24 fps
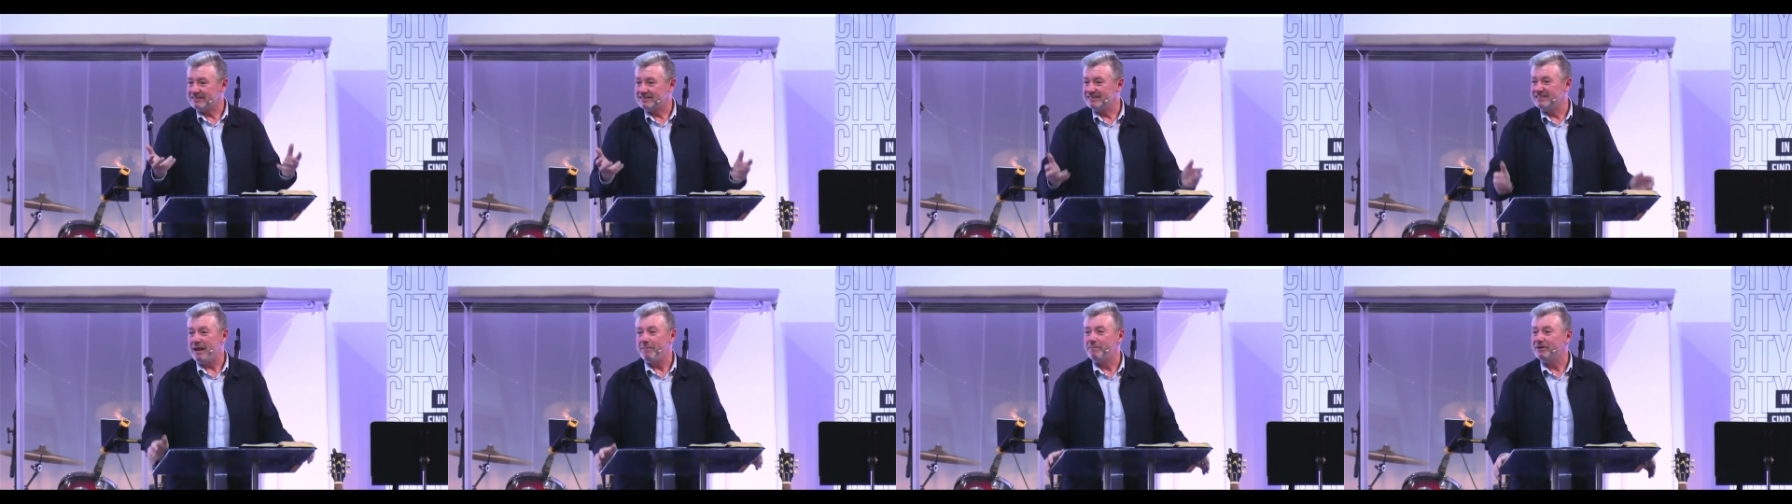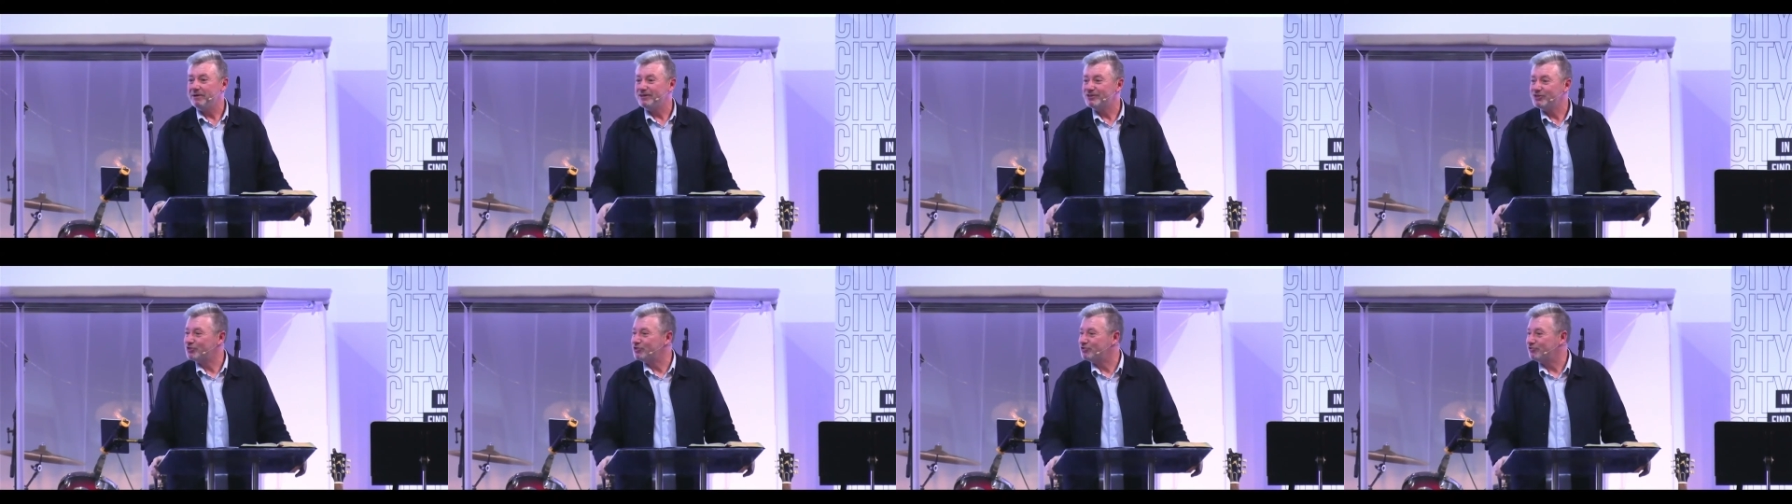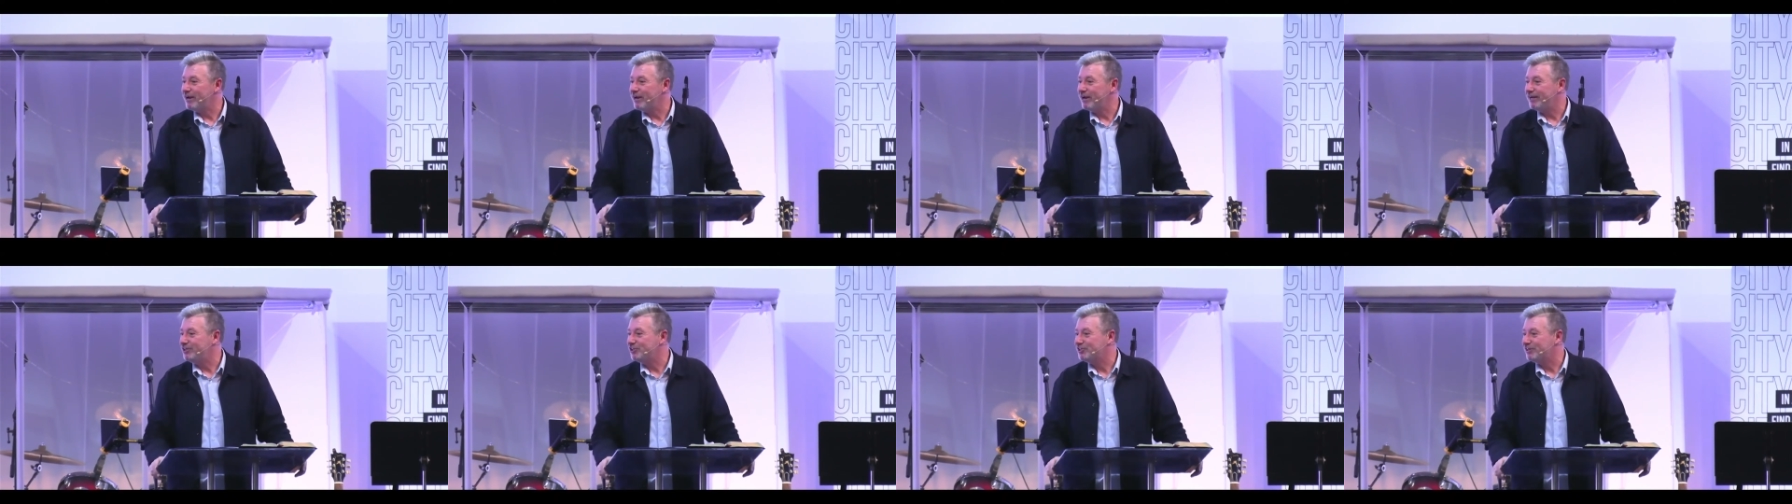
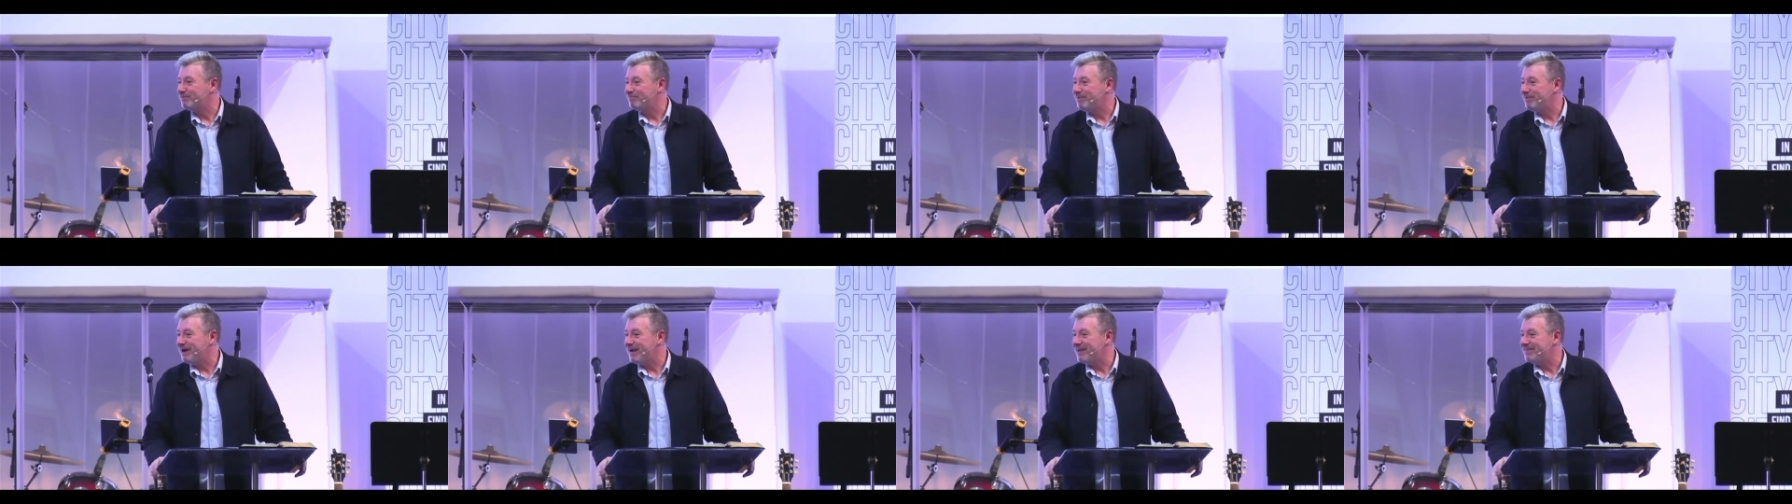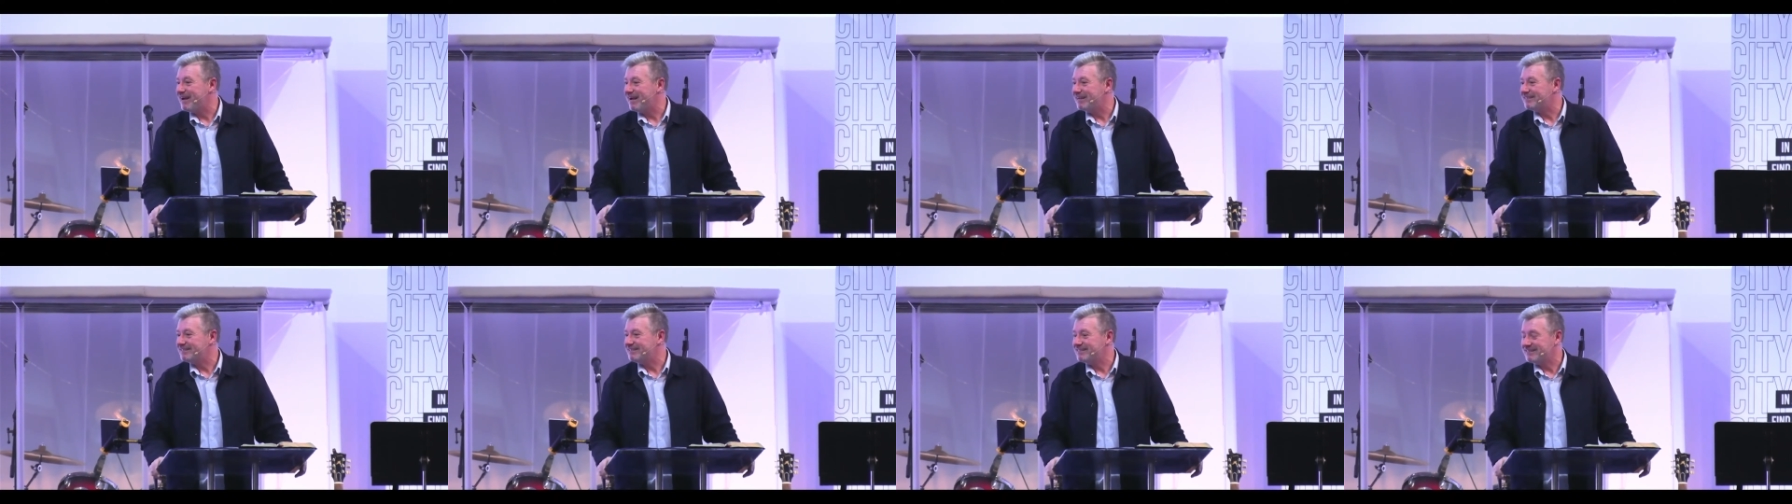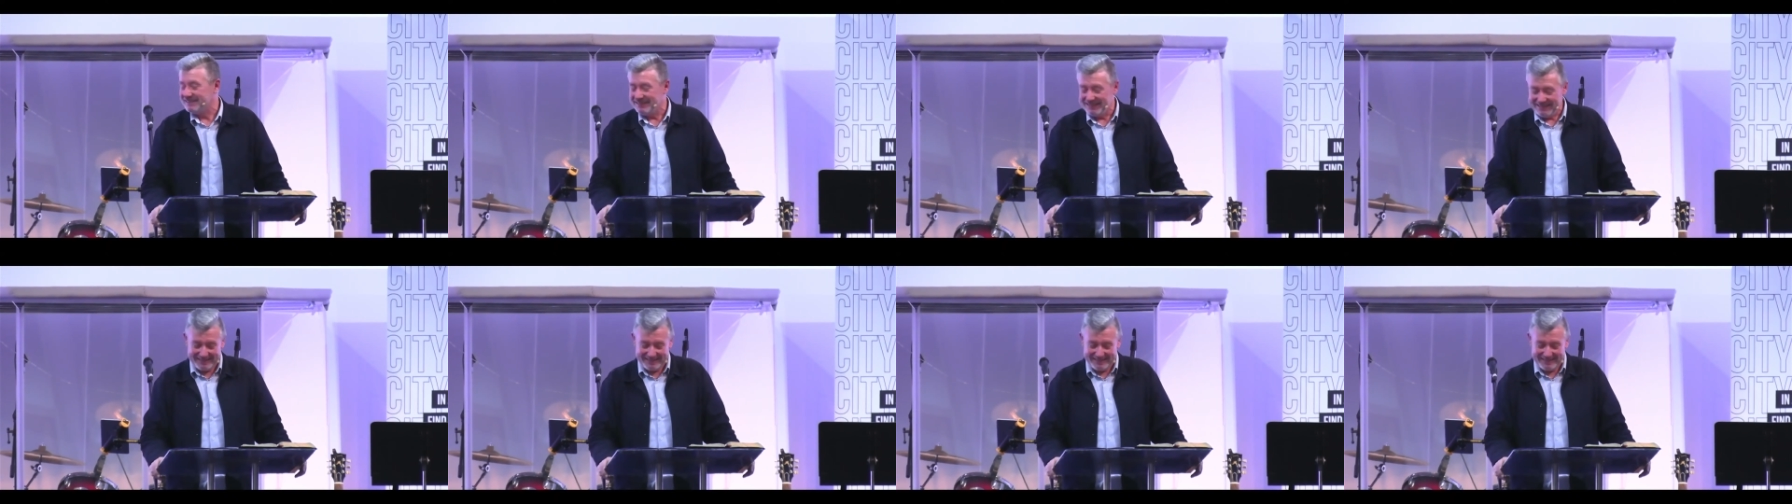demonstration, by that